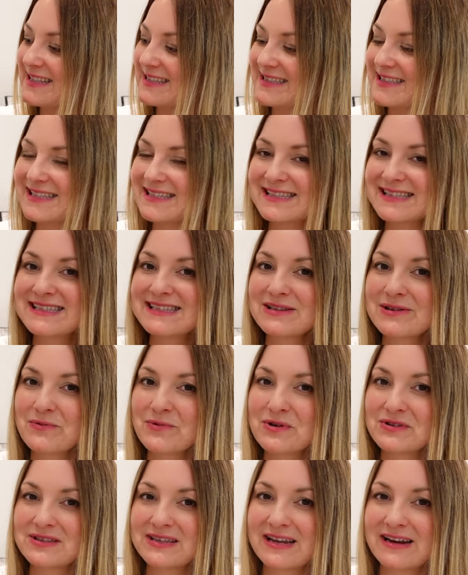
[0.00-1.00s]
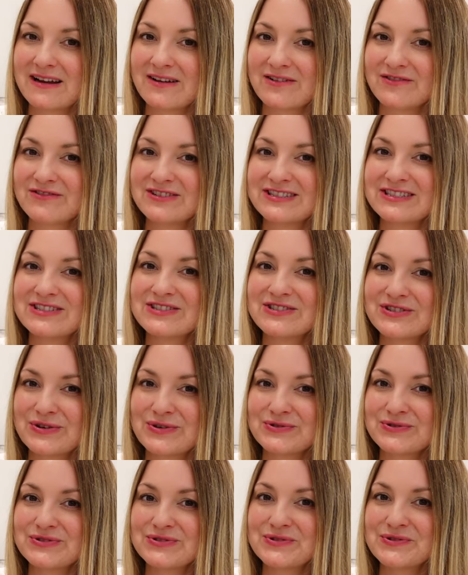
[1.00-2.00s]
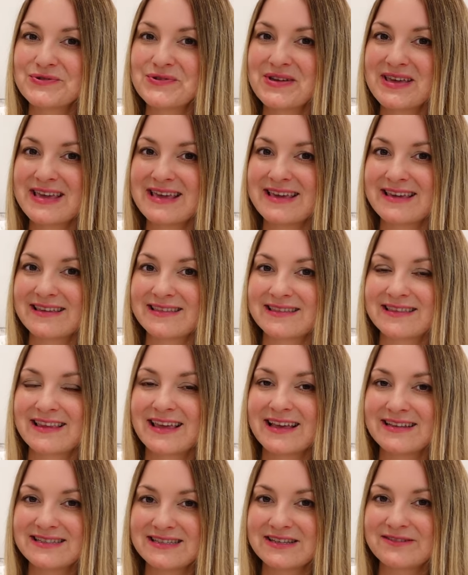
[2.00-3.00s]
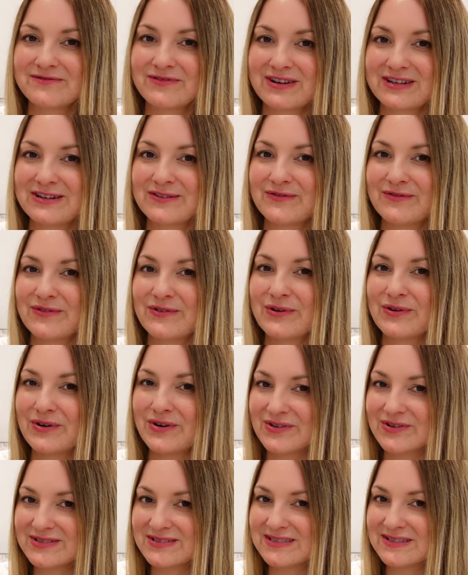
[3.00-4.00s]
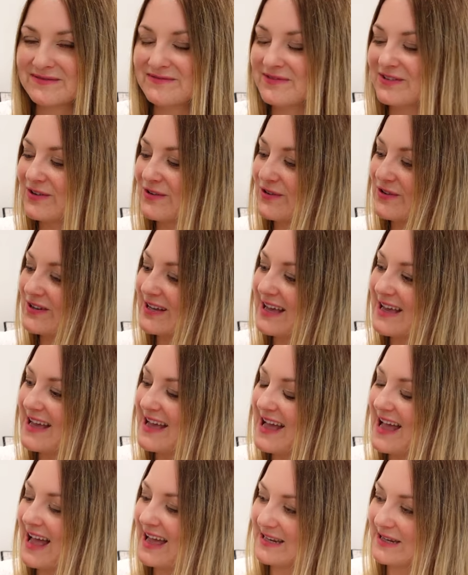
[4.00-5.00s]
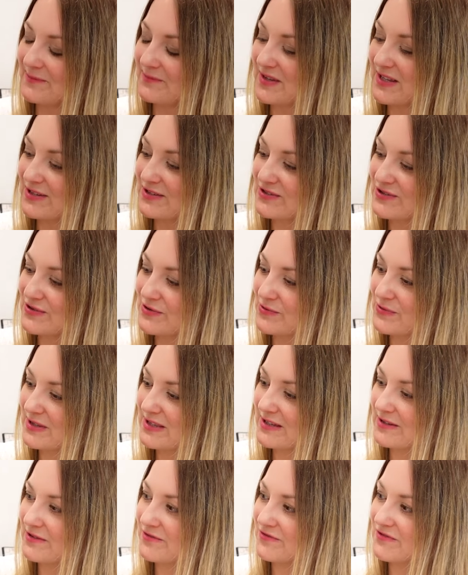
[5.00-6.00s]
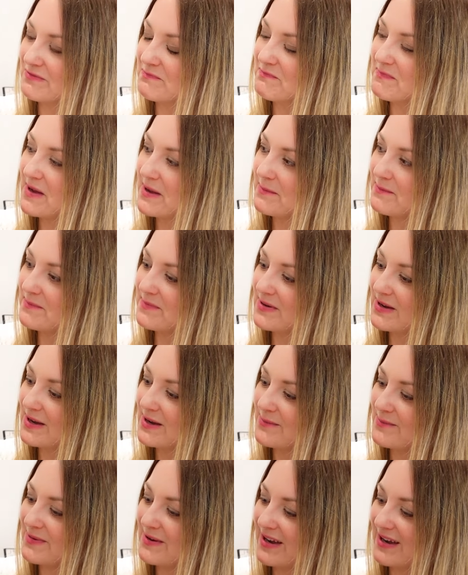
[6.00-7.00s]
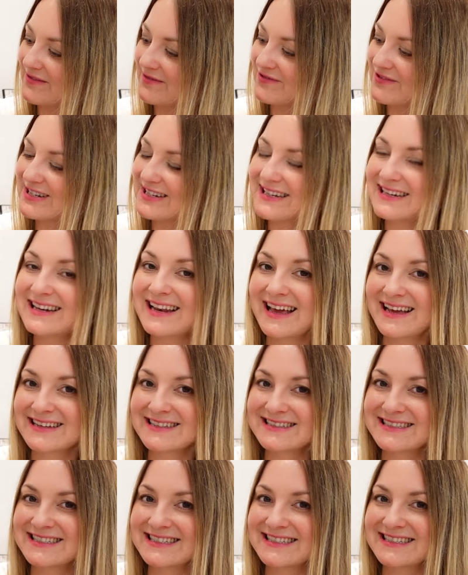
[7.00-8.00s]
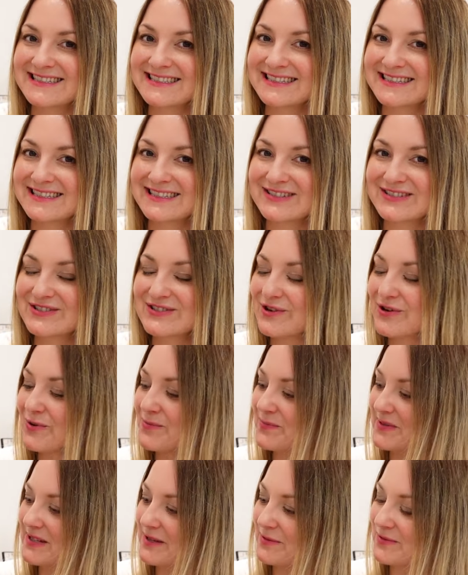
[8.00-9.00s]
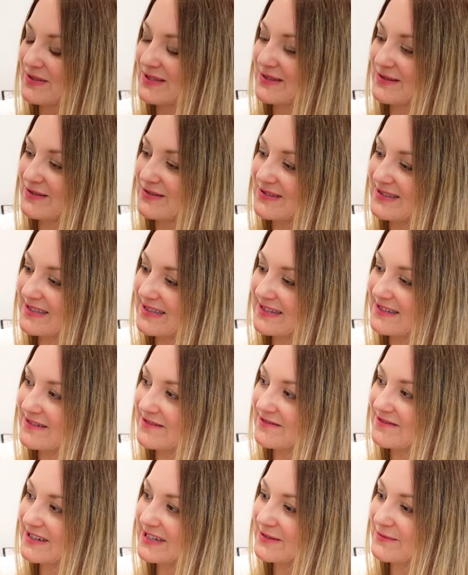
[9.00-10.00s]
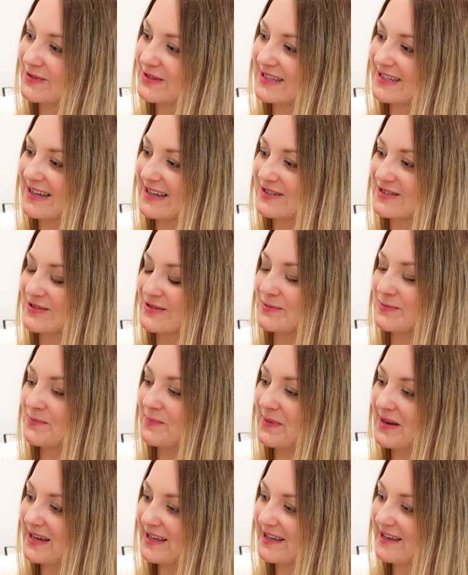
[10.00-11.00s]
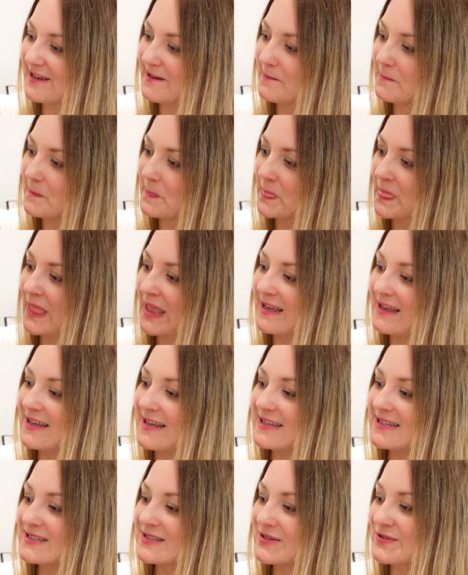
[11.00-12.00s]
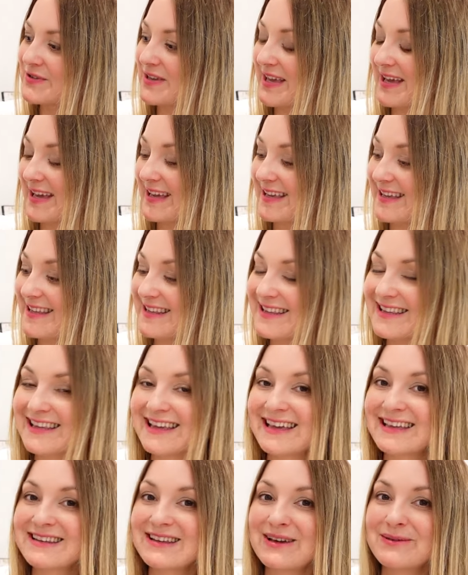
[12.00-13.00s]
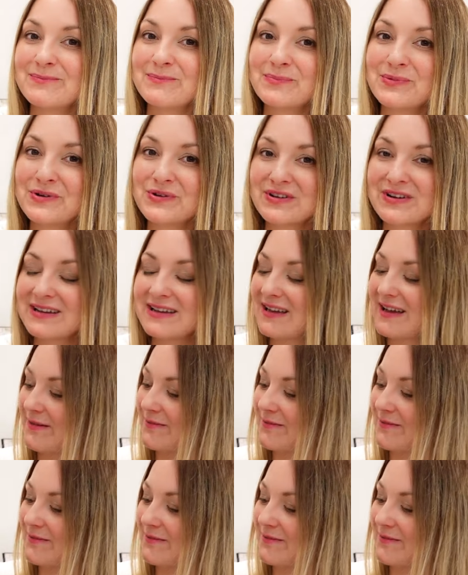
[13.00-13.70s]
This is the one that I already showed you in Getting Ready for Autumn vlog, and I'm not sure whether you remember, but I really liked it in the shop and I was considering whether I should buy it. So yeah, in the end I bought it.